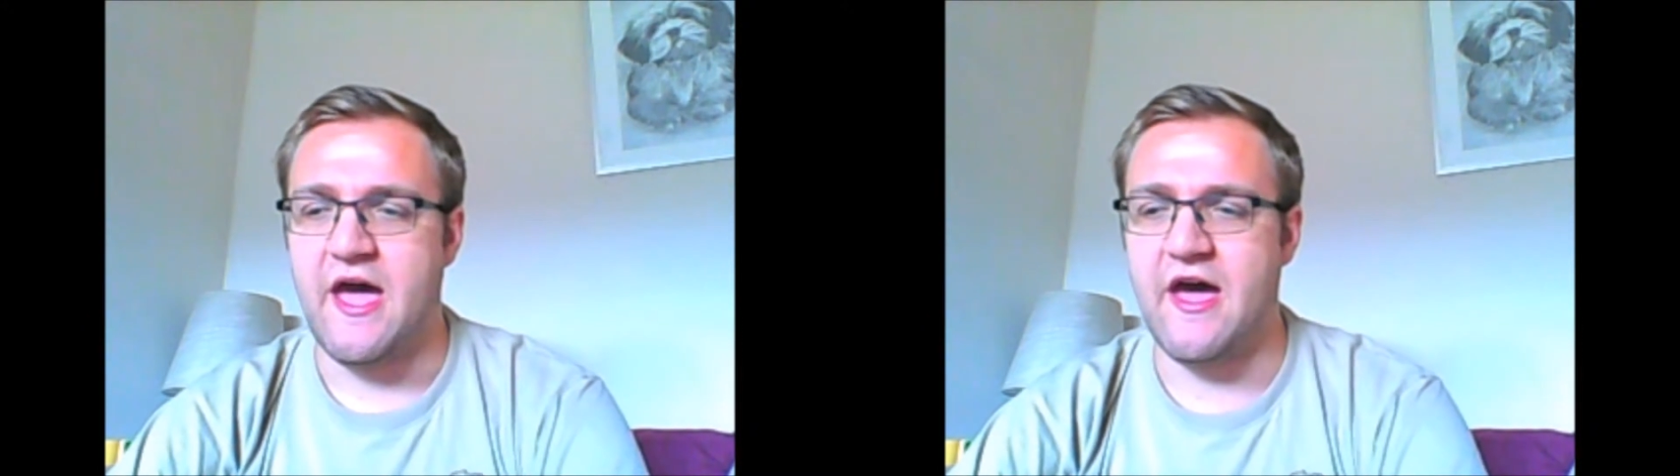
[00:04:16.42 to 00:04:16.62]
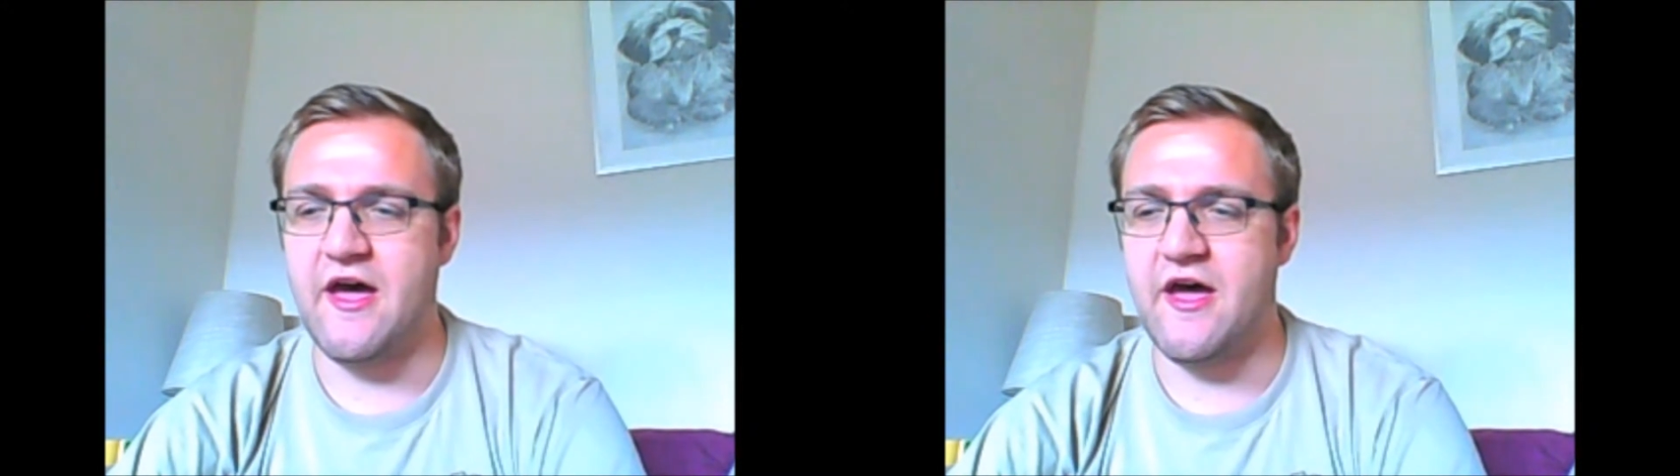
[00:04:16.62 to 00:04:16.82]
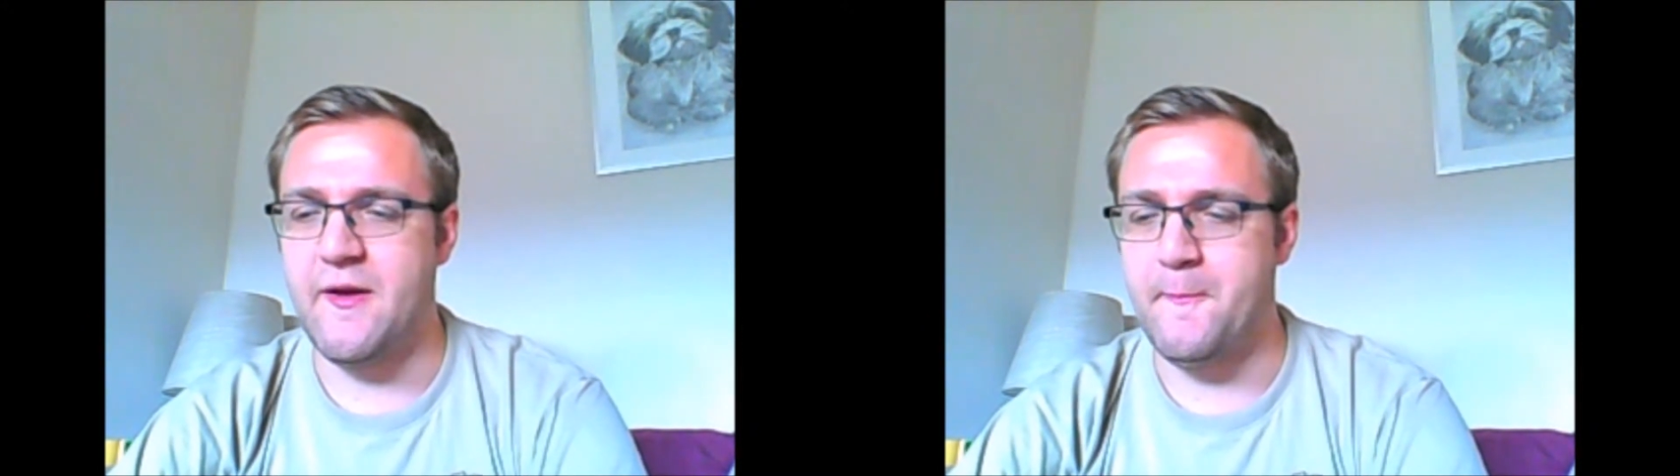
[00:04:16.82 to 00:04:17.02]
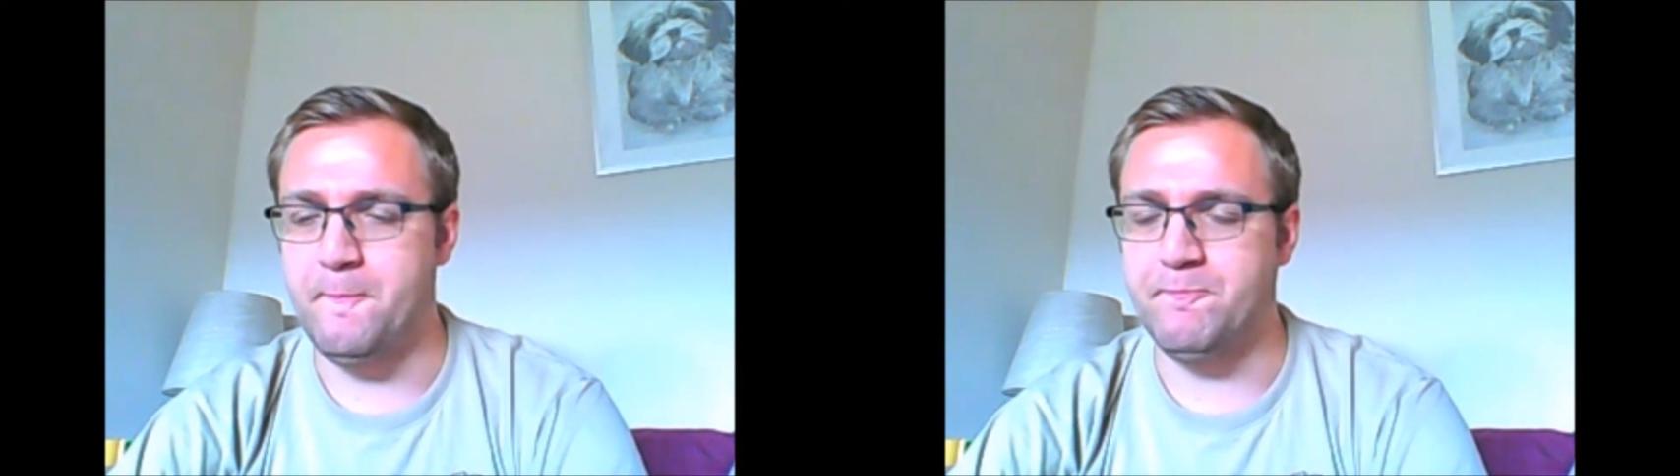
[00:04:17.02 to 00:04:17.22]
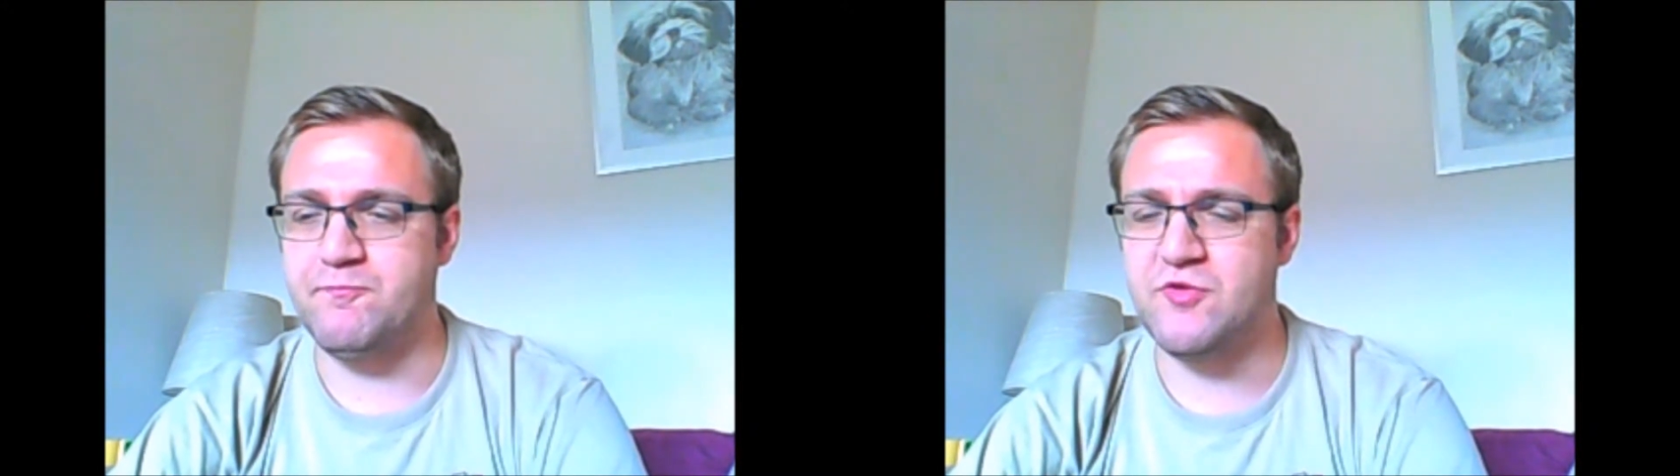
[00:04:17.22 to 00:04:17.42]

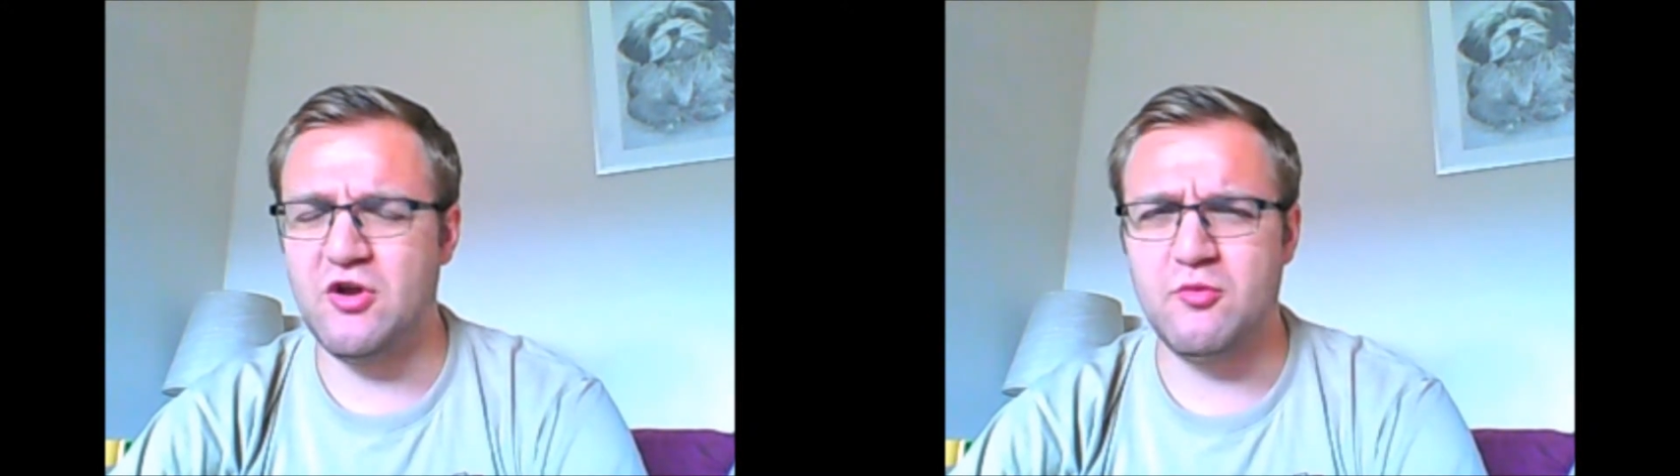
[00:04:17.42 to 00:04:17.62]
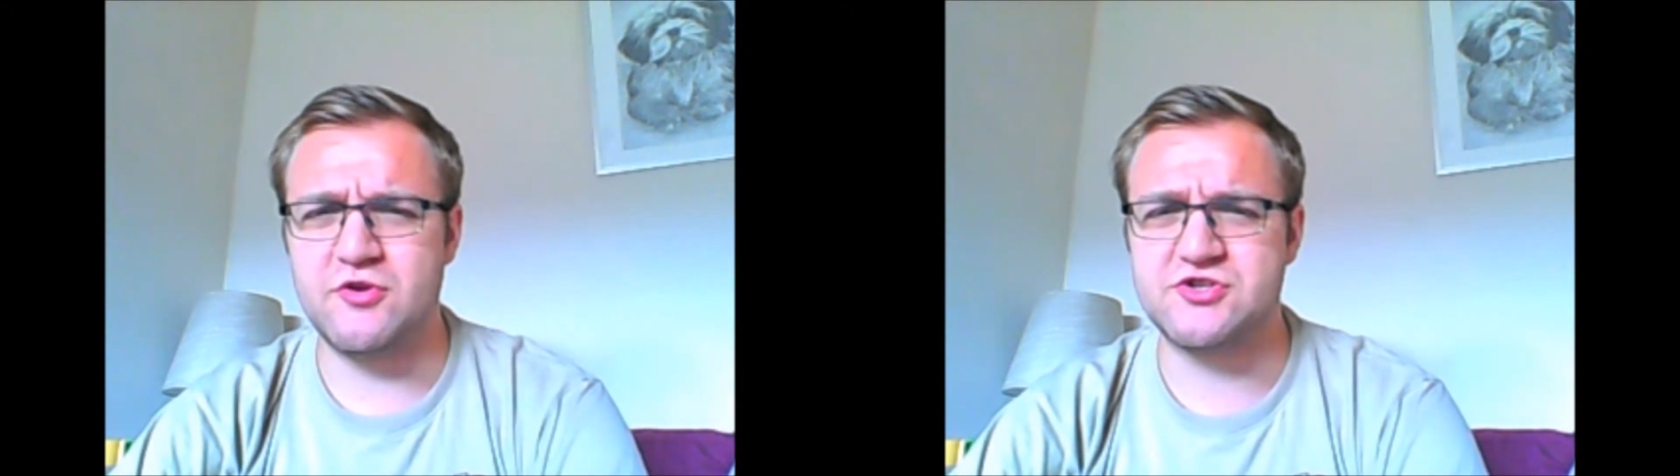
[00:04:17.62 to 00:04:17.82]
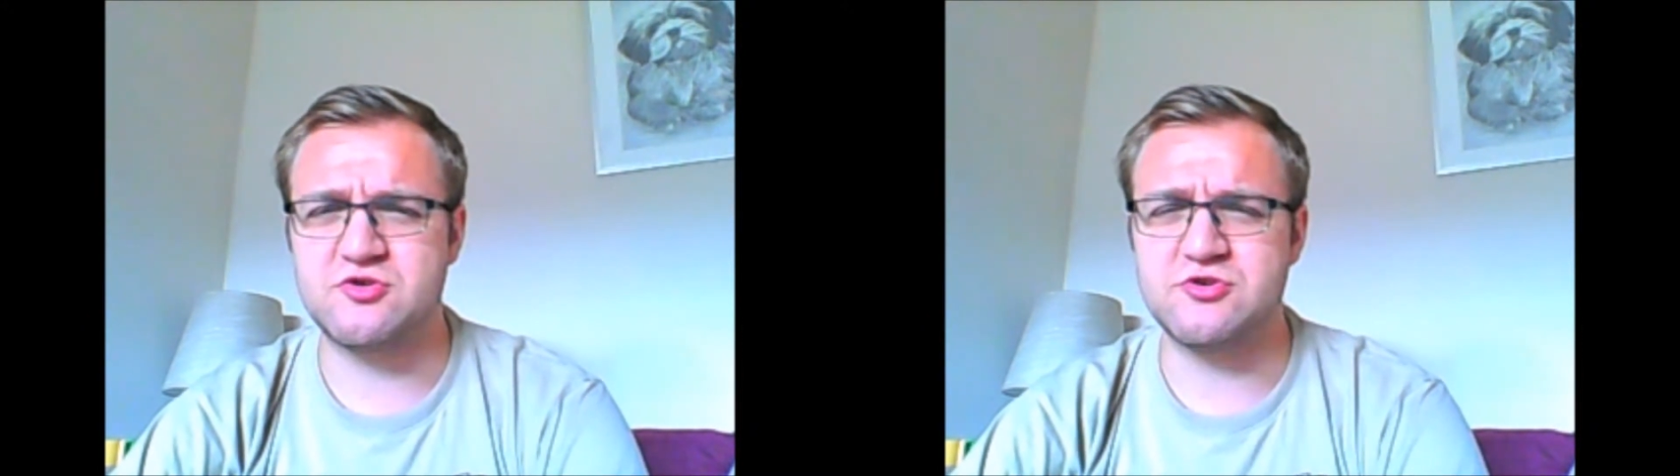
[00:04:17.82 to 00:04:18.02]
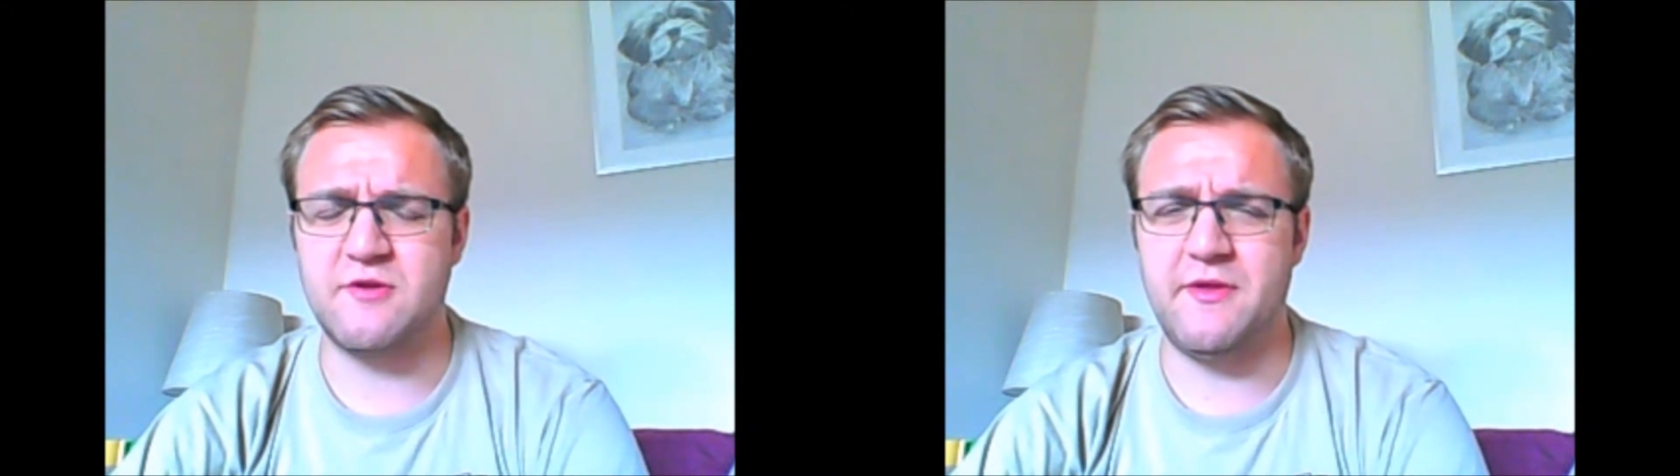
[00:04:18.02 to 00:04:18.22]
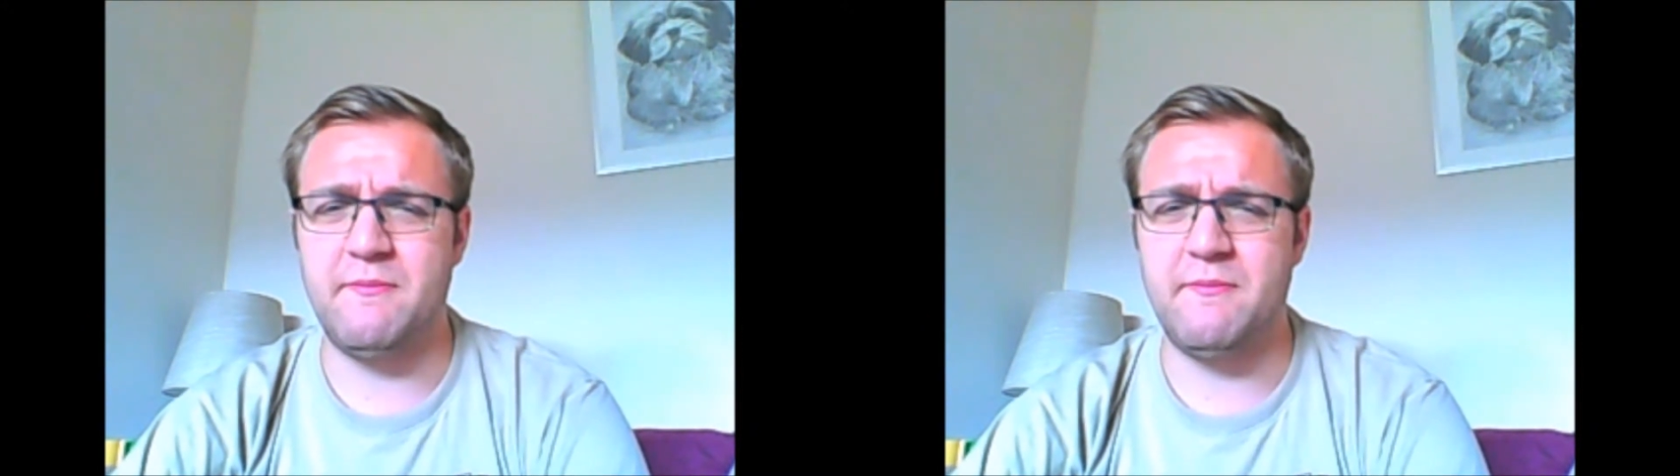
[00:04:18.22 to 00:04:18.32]
Don't know what the score's going to be,